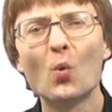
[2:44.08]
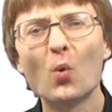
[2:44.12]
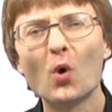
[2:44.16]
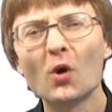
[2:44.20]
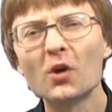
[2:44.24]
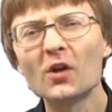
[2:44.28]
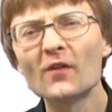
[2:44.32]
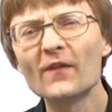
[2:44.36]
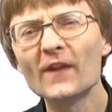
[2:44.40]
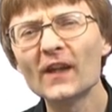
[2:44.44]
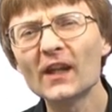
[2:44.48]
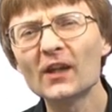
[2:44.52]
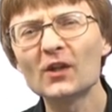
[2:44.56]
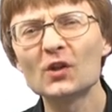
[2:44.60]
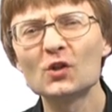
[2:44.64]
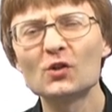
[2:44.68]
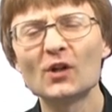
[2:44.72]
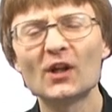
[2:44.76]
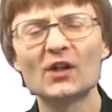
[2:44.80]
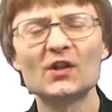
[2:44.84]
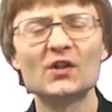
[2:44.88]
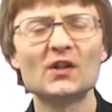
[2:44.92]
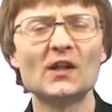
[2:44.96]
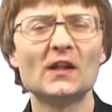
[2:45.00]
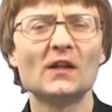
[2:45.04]
One of the
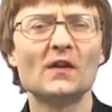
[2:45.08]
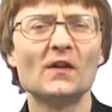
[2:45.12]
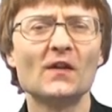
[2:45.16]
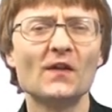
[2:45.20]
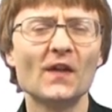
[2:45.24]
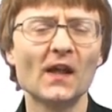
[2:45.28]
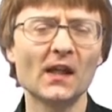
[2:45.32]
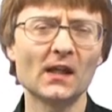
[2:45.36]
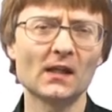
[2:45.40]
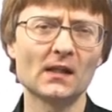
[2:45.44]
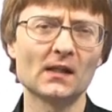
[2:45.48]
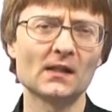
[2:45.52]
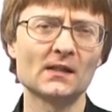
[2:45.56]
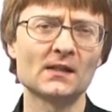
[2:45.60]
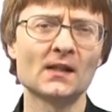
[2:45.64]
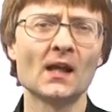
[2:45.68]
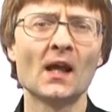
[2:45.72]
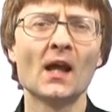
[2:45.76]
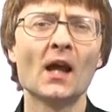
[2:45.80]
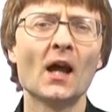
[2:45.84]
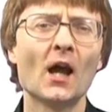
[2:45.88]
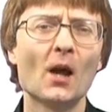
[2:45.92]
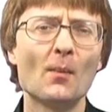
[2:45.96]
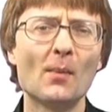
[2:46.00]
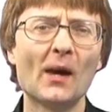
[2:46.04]
interesting things
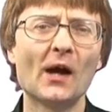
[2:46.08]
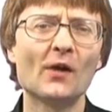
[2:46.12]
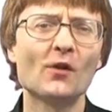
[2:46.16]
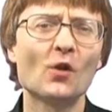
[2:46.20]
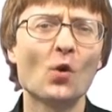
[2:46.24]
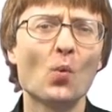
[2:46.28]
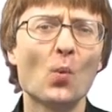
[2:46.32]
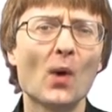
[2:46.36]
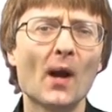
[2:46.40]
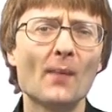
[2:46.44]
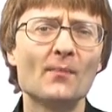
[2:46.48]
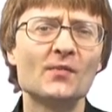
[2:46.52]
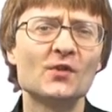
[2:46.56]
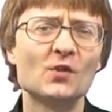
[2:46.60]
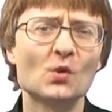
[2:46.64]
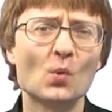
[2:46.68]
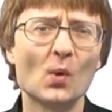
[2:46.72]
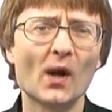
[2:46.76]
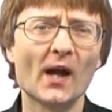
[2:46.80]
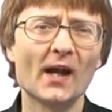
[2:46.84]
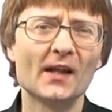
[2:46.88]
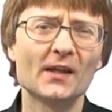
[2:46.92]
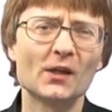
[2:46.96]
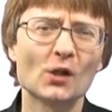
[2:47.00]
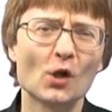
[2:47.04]
about the Web
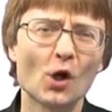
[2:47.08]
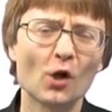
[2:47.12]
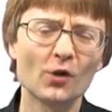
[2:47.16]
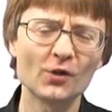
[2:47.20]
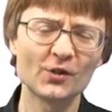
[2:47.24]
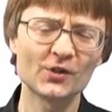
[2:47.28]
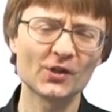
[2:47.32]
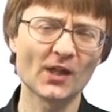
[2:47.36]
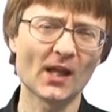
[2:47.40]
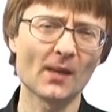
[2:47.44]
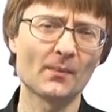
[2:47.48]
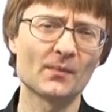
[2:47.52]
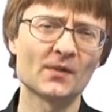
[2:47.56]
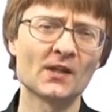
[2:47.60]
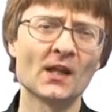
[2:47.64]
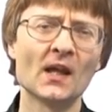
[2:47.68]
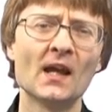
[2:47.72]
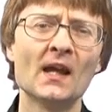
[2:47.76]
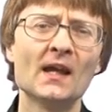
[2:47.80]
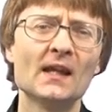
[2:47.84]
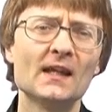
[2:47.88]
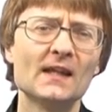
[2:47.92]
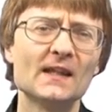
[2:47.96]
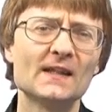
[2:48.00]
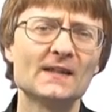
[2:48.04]
Squared concept
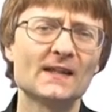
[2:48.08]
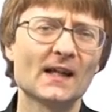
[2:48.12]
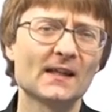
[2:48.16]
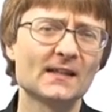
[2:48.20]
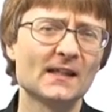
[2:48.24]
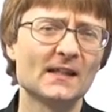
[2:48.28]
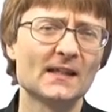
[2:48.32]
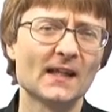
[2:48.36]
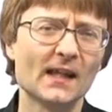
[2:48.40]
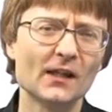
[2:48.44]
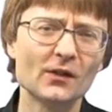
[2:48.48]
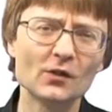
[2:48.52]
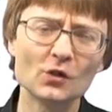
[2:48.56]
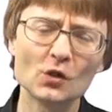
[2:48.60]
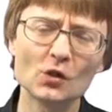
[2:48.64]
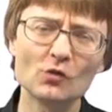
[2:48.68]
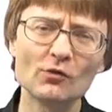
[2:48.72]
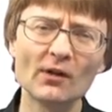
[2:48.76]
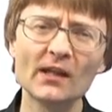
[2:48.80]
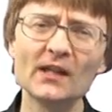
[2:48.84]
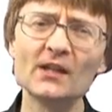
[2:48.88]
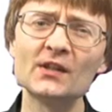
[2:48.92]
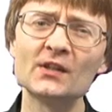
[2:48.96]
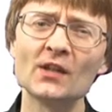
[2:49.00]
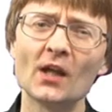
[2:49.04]
is that it
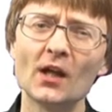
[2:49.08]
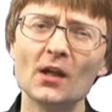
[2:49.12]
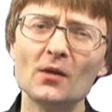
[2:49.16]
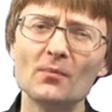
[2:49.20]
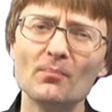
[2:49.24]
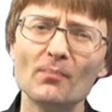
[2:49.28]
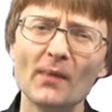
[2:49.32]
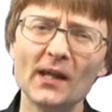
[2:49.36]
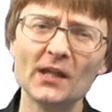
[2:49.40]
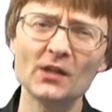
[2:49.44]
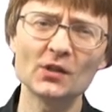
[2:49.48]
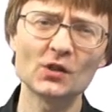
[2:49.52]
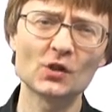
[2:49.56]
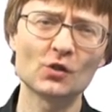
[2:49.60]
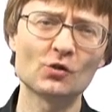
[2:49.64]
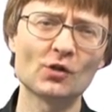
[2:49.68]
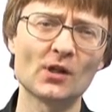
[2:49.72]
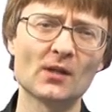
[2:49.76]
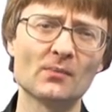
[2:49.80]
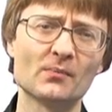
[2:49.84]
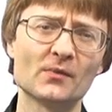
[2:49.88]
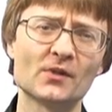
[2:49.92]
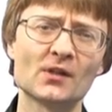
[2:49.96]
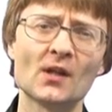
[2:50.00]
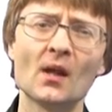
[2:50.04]
integrates and
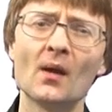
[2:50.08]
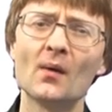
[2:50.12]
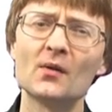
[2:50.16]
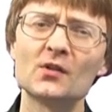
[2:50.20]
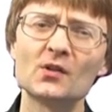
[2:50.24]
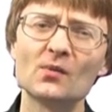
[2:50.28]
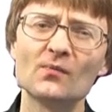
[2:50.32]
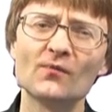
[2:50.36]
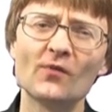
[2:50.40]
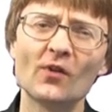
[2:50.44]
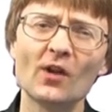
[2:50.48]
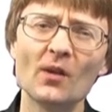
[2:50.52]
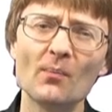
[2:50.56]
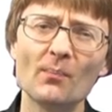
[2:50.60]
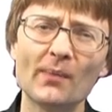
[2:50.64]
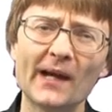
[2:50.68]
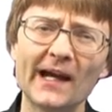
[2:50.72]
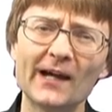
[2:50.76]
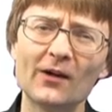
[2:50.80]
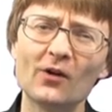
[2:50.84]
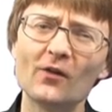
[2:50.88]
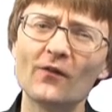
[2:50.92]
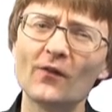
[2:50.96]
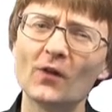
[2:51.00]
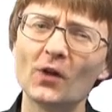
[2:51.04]
mainstreams some very
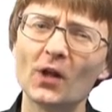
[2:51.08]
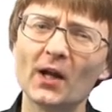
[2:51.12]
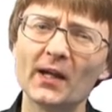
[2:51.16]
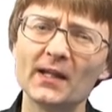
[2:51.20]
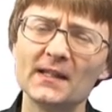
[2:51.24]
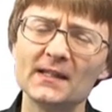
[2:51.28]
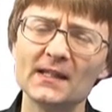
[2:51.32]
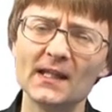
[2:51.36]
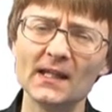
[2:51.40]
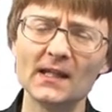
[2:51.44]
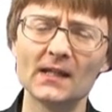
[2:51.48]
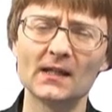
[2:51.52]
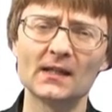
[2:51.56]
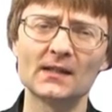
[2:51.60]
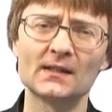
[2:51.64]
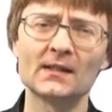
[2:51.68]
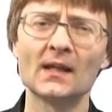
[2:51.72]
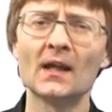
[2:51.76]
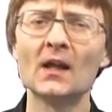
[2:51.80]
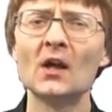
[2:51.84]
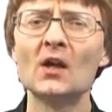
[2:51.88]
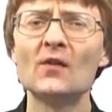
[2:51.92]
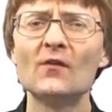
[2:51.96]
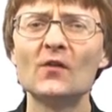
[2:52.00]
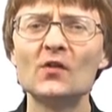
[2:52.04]
powerful ideas
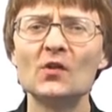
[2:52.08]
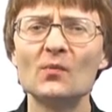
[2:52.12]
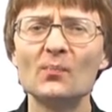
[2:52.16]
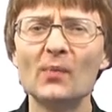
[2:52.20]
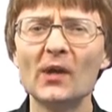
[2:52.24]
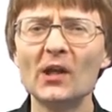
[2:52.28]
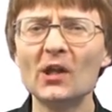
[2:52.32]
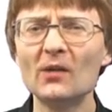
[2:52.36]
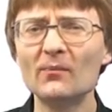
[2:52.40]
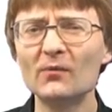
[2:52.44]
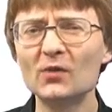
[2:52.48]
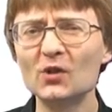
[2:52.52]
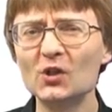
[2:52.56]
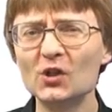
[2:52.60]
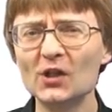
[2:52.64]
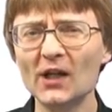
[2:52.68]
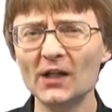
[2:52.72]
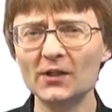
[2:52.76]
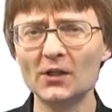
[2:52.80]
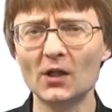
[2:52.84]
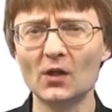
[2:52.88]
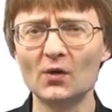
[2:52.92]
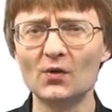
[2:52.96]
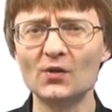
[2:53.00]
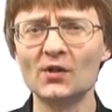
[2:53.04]
that have been in the
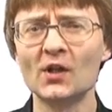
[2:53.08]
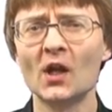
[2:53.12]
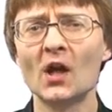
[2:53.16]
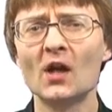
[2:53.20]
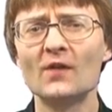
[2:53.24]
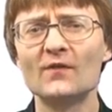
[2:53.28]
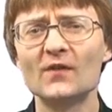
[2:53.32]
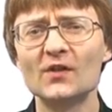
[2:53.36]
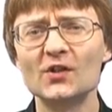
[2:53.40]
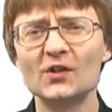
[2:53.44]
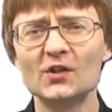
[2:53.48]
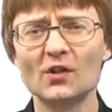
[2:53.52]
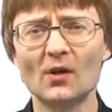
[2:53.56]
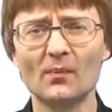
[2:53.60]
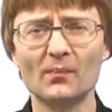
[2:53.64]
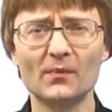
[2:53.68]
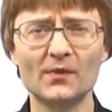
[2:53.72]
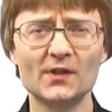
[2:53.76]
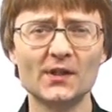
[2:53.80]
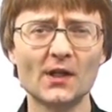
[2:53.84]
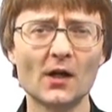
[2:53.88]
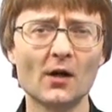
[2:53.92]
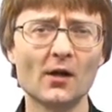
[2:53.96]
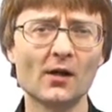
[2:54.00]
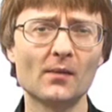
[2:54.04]
shadows for
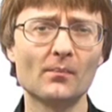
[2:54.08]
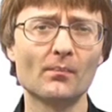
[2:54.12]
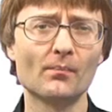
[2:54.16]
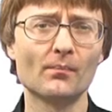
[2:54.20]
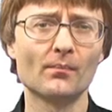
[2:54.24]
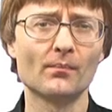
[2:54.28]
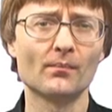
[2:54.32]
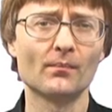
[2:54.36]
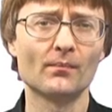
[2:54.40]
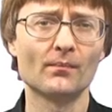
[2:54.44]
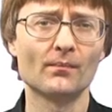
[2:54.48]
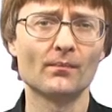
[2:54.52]
some time.